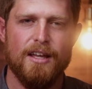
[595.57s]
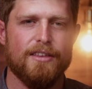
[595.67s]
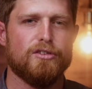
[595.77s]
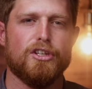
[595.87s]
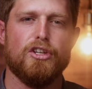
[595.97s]

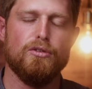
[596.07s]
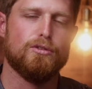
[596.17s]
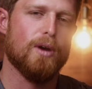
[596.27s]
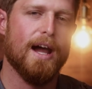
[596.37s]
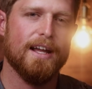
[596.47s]
There was a huge
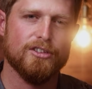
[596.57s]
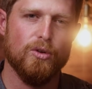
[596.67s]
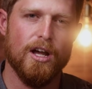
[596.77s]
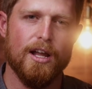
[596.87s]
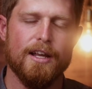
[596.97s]
riots
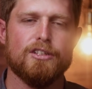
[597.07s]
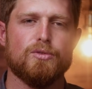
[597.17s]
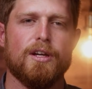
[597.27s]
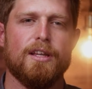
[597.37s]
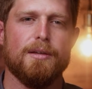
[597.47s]
going on.
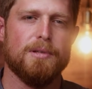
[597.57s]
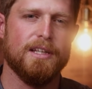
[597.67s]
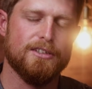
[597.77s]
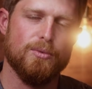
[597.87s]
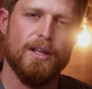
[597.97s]
Israeli
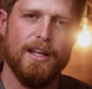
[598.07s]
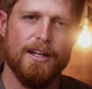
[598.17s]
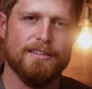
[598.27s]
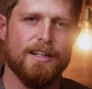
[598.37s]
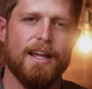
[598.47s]
police went in
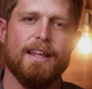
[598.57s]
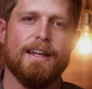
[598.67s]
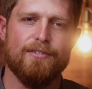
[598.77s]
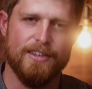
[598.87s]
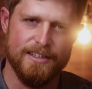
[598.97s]
and said, "Hey,
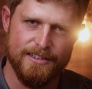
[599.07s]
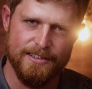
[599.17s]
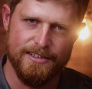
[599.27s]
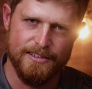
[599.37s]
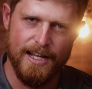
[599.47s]
enough of this. This I
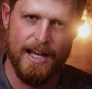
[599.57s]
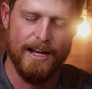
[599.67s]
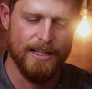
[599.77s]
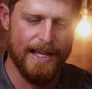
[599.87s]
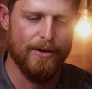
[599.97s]
want to read a
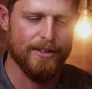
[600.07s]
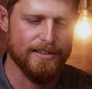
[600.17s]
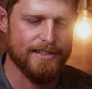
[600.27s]
couple of the.